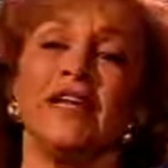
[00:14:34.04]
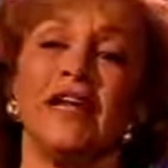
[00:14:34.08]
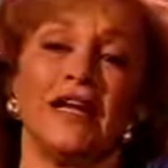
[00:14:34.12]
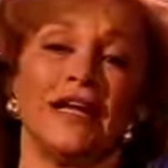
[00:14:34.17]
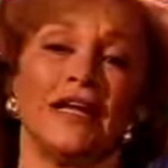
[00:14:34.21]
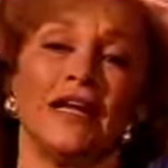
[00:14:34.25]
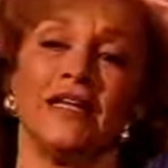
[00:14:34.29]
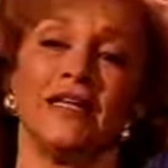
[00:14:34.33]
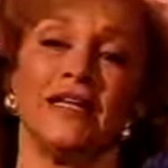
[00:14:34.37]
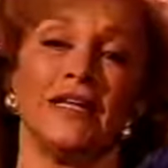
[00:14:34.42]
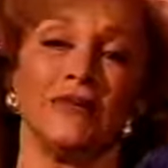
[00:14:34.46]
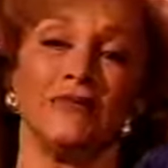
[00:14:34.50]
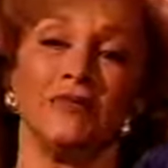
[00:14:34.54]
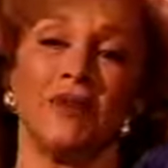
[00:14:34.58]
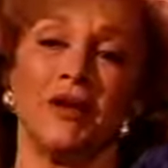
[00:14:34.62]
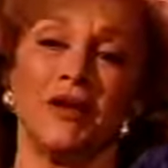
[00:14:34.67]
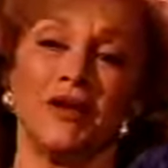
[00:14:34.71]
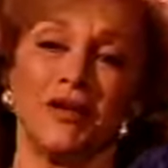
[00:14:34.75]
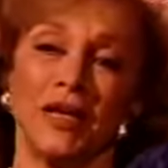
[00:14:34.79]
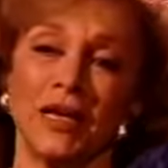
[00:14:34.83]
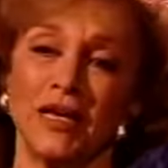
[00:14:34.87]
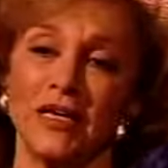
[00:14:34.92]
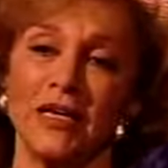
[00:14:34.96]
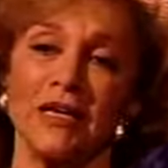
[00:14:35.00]
like getting
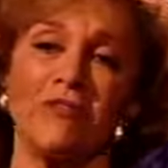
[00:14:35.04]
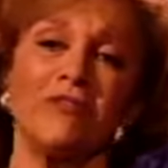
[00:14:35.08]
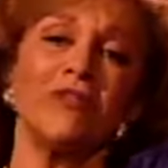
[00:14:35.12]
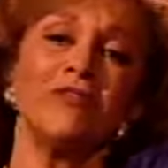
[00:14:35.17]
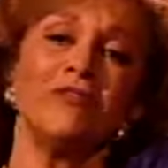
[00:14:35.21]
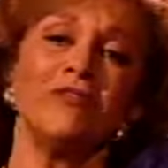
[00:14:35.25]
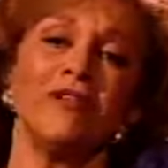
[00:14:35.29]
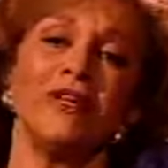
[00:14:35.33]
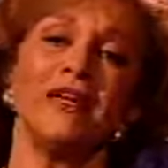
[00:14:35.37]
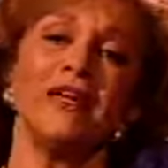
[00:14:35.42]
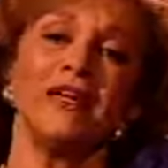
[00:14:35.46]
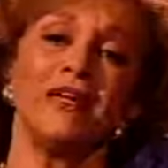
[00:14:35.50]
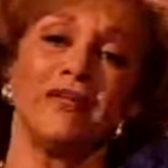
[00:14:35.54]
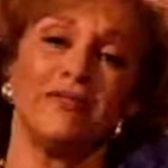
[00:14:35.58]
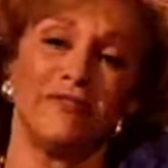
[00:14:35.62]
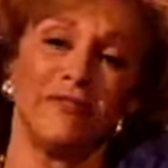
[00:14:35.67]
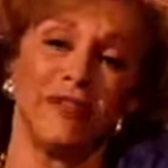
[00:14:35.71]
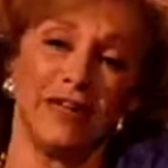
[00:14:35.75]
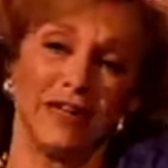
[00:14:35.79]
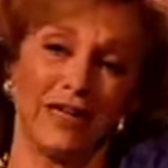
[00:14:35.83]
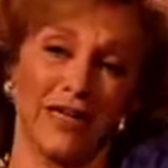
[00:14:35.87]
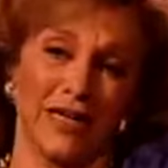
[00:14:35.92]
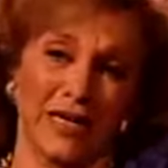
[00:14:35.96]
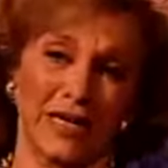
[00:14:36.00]
married. I never really
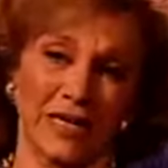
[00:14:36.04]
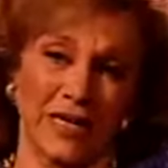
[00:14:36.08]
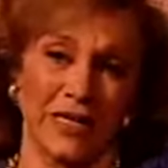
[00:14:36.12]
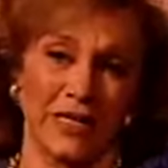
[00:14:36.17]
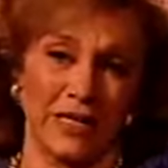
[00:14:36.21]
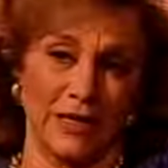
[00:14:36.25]
felt like getting